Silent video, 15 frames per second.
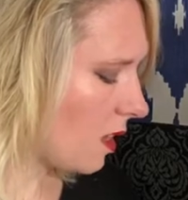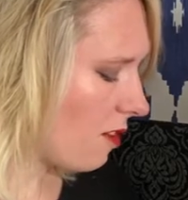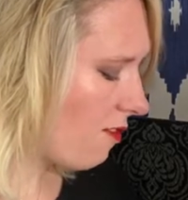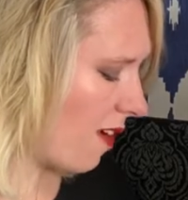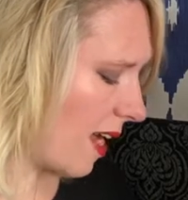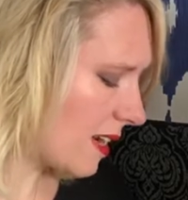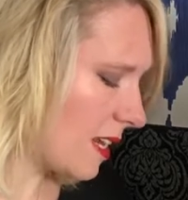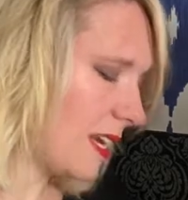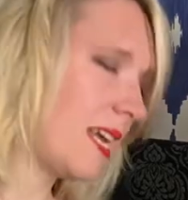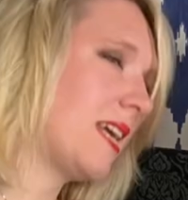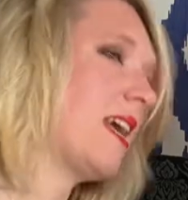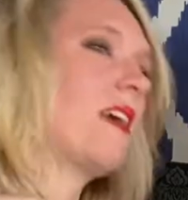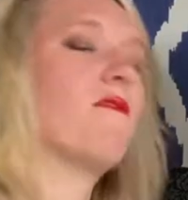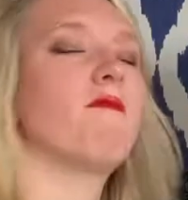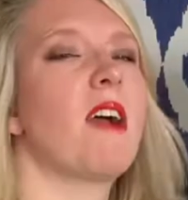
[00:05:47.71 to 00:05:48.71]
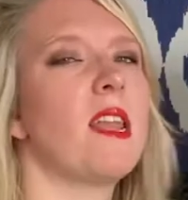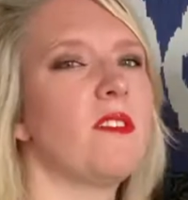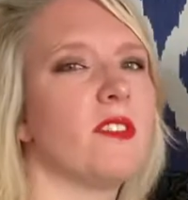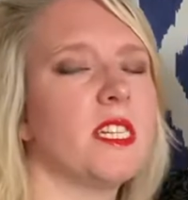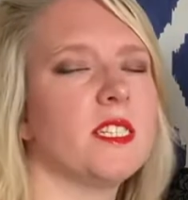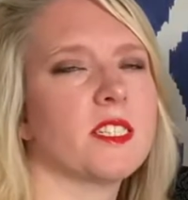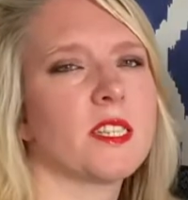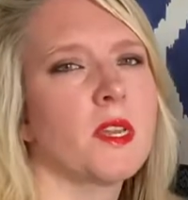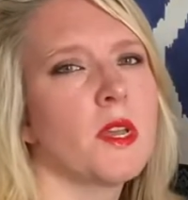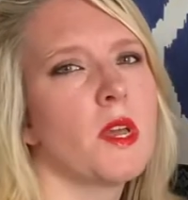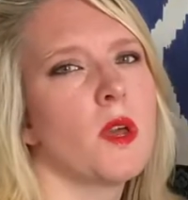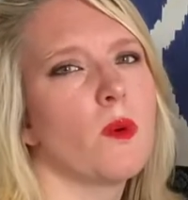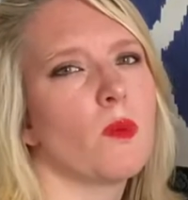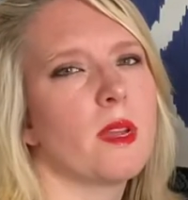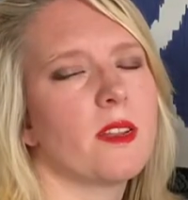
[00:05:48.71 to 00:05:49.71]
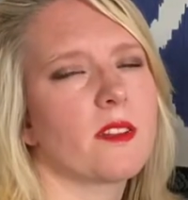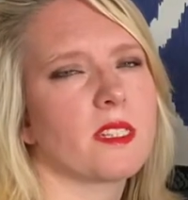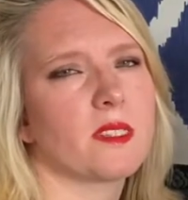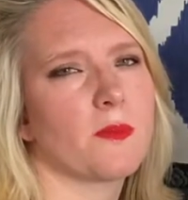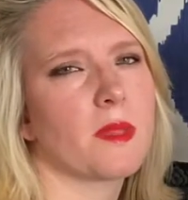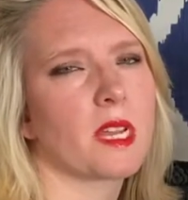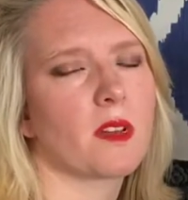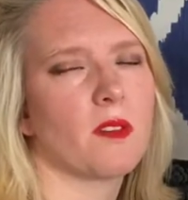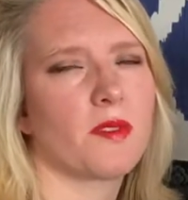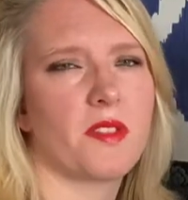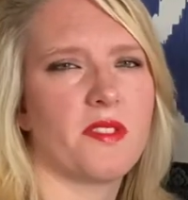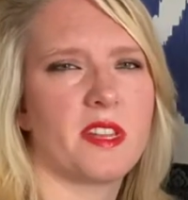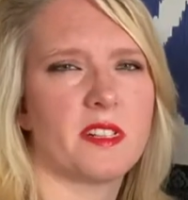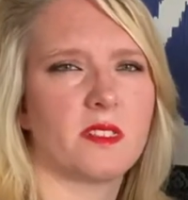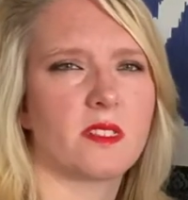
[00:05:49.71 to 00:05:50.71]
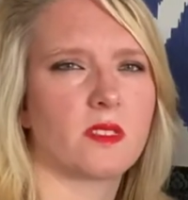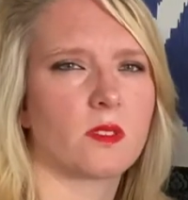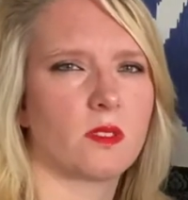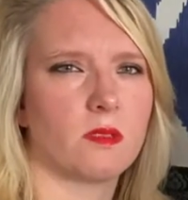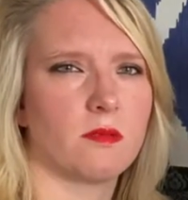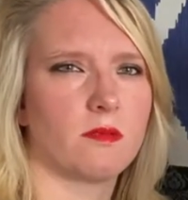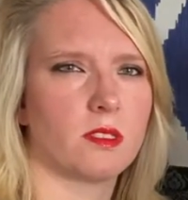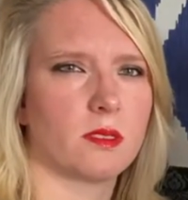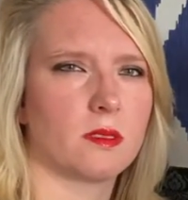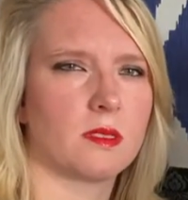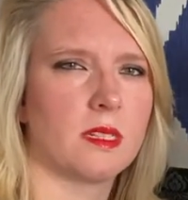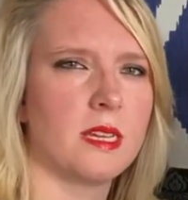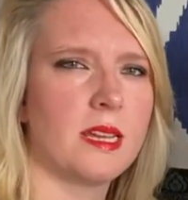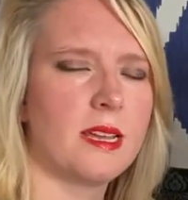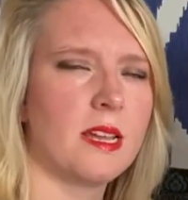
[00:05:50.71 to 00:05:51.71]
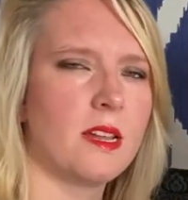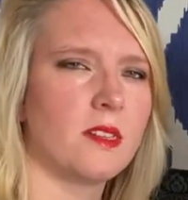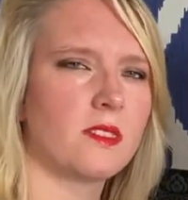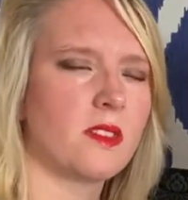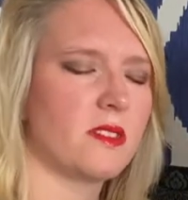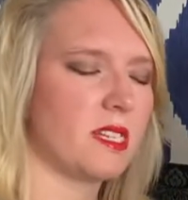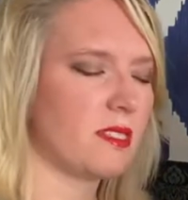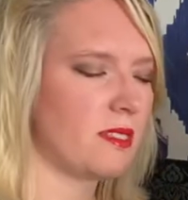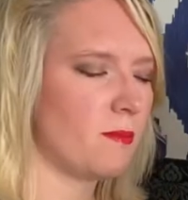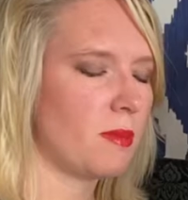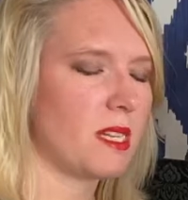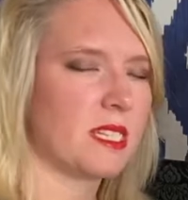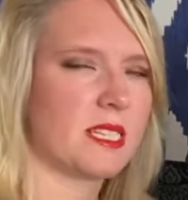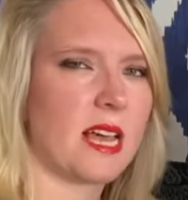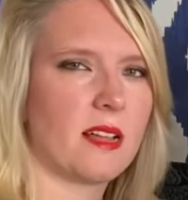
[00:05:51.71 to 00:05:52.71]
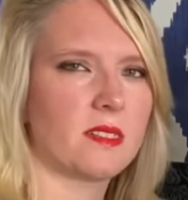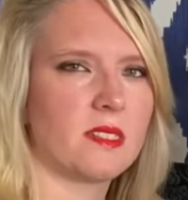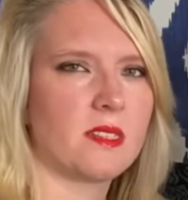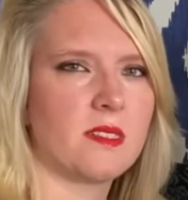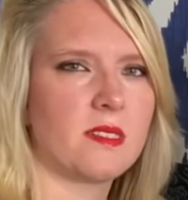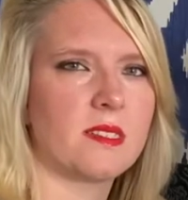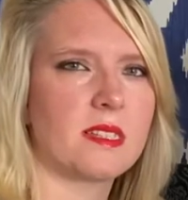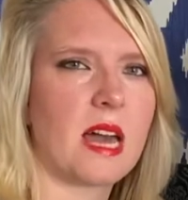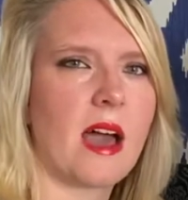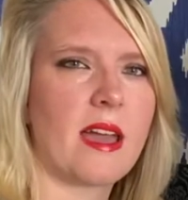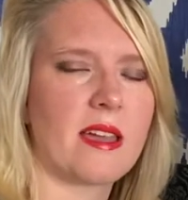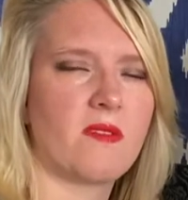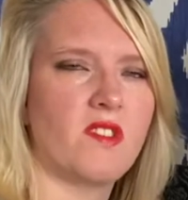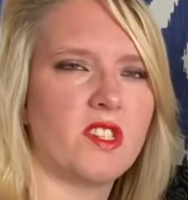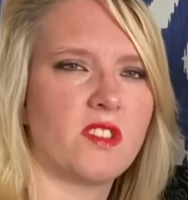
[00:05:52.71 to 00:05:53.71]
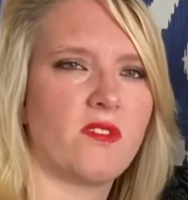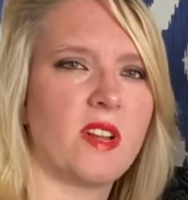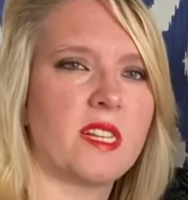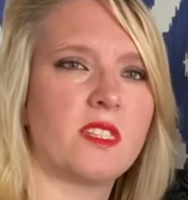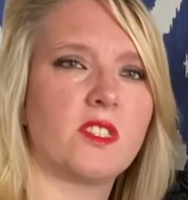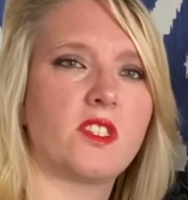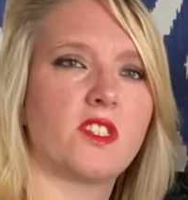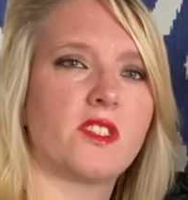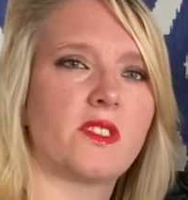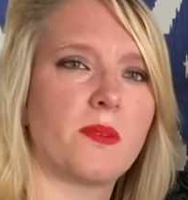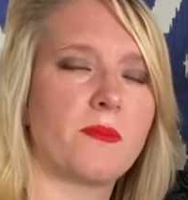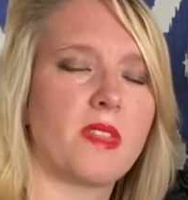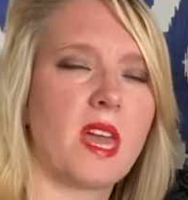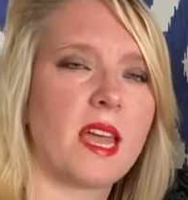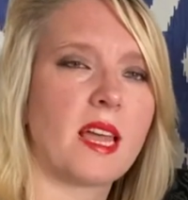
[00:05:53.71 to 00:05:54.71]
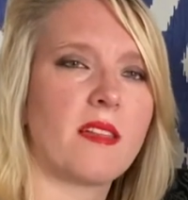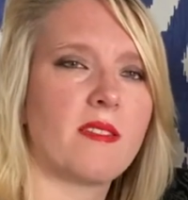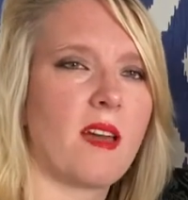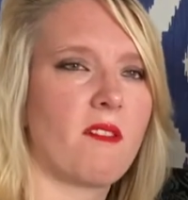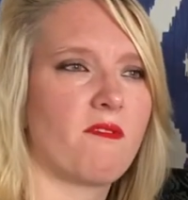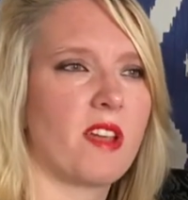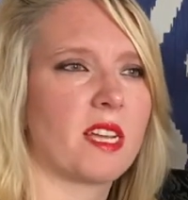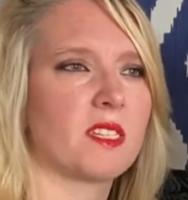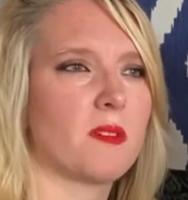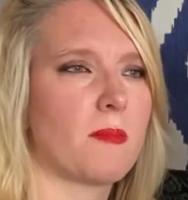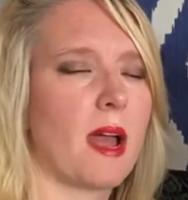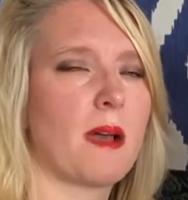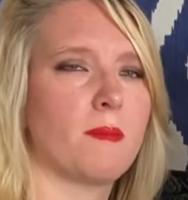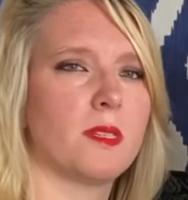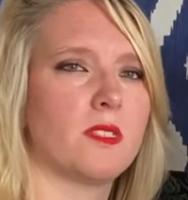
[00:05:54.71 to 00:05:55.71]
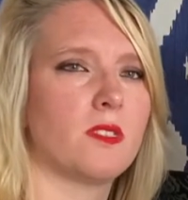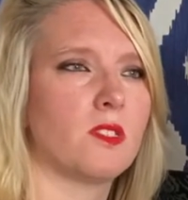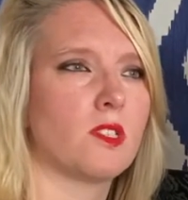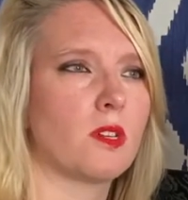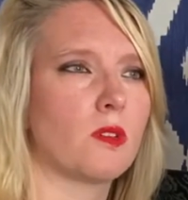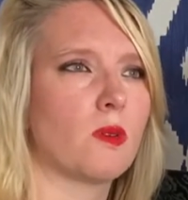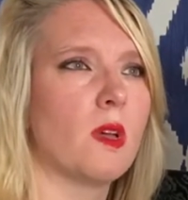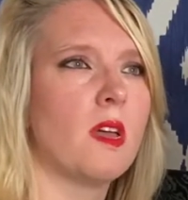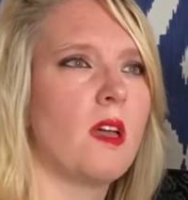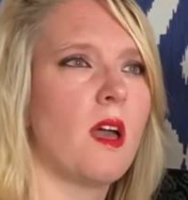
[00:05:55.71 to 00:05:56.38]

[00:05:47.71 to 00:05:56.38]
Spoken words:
Finally, if relevant, we look at something called the thin skull rule. So this simply tells us that if the defendant does something and that victim happens to